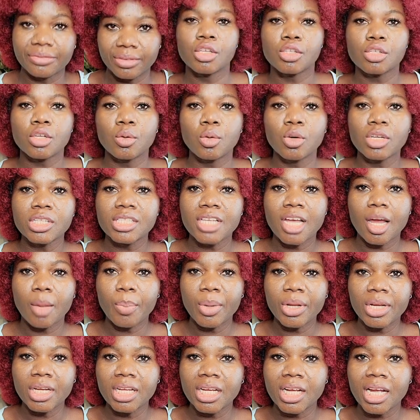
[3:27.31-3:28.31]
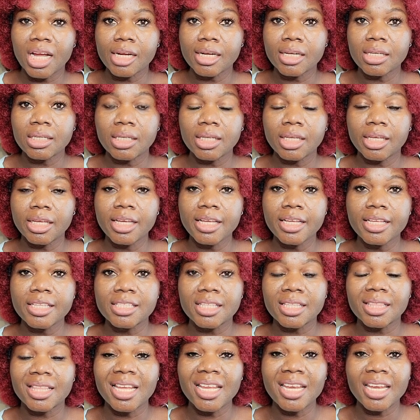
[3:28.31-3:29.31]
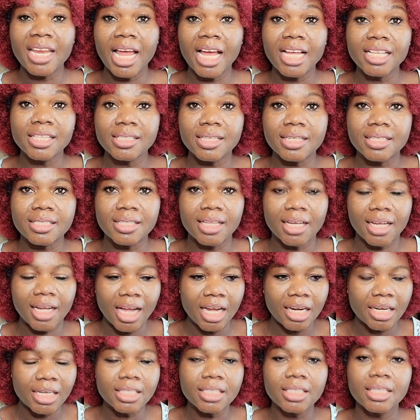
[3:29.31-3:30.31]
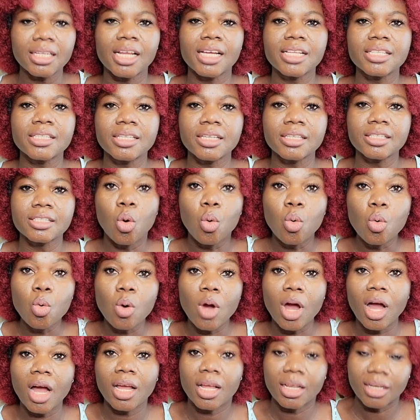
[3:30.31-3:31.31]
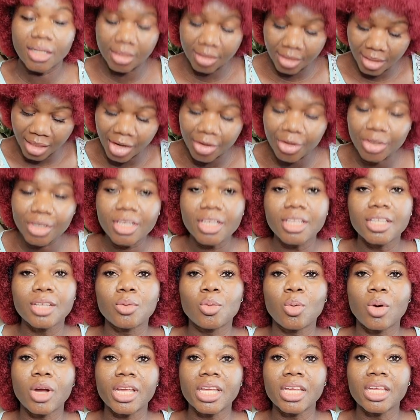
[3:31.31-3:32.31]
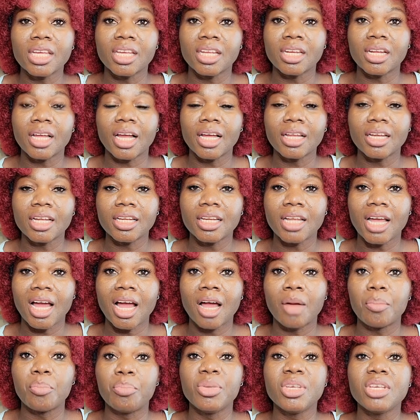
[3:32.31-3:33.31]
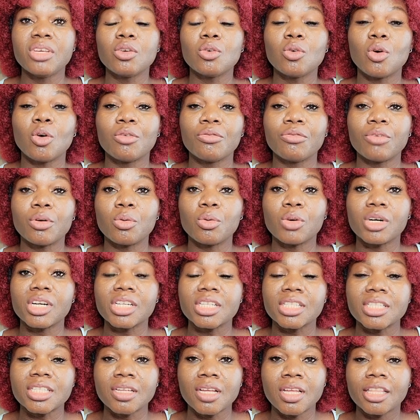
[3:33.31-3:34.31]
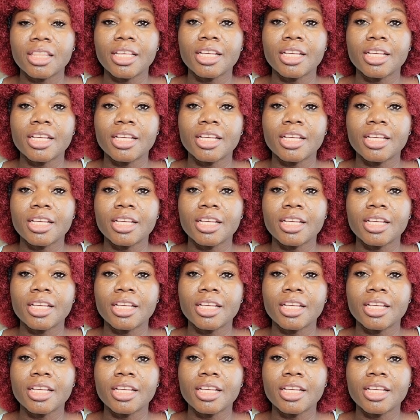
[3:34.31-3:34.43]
So what's happening currently is the nurses, the current nurses who are currently working in Canada, are being overworked.